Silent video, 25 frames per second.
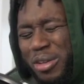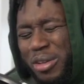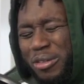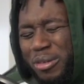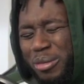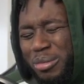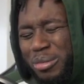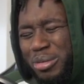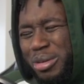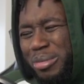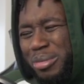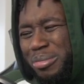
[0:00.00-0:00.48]
the
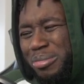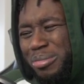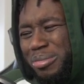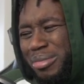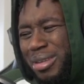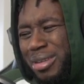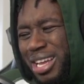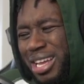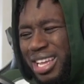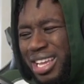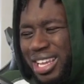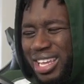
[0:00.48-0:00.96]

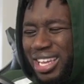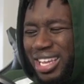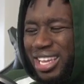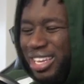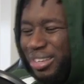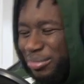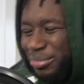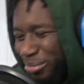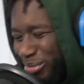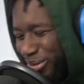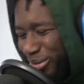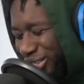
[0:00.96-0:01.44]
mic,
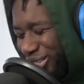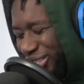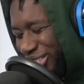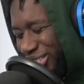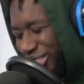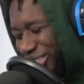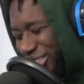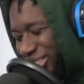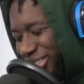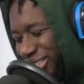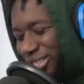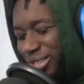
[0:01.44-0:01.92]
but she
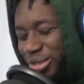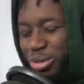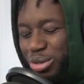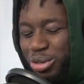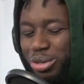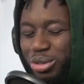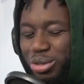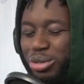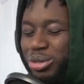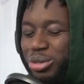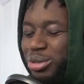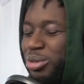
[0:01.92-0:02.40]

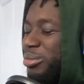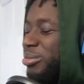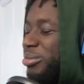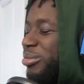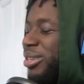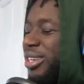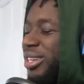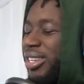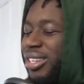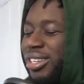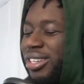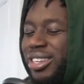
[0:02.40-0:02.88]
oh my,
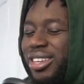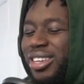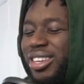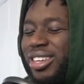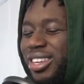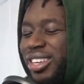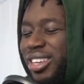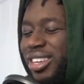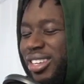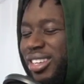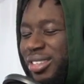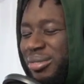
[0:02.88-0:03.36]

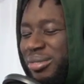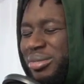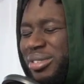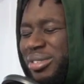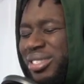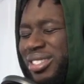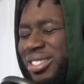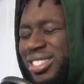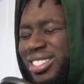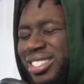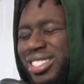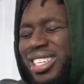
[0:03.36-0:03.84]
because
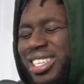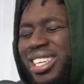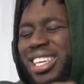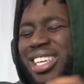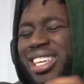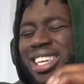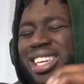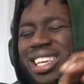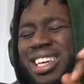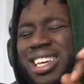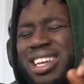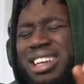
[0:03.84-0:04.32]
she's hitting
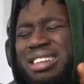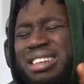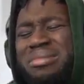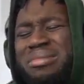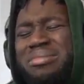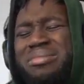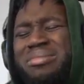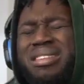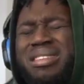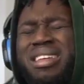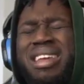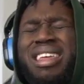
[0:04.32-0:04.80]
them
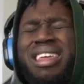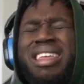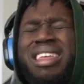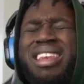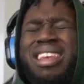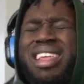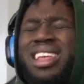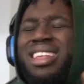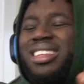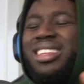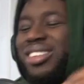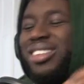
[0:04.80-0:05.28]
like let's
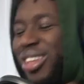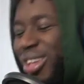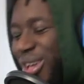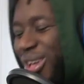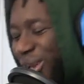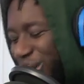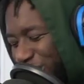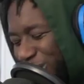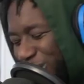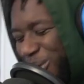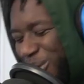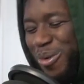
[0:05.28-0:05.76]

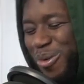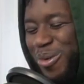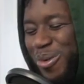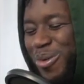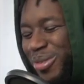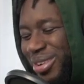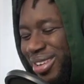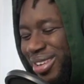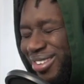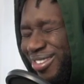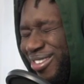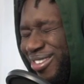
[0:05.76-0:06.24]
go.
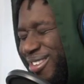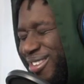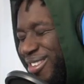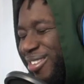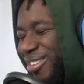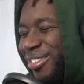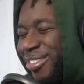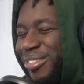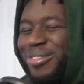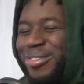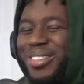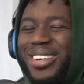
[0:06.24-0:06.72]
Oh
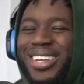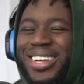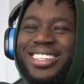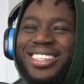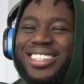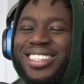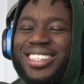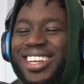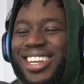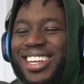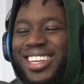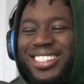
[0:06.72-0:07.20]
my
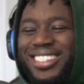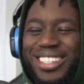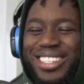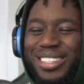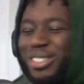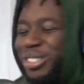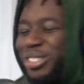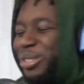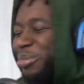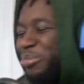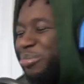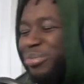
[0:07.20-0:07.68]
days, and she
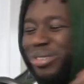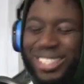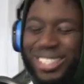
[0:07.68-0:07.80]
brings